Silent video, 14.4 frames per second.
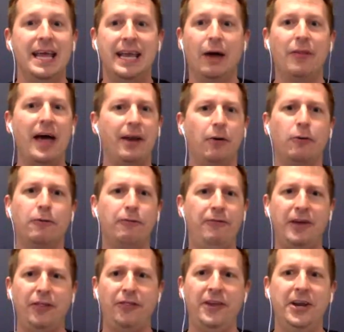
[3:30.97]
Now, that whole
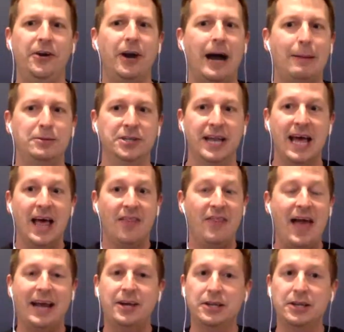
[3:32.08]
fifth year option, that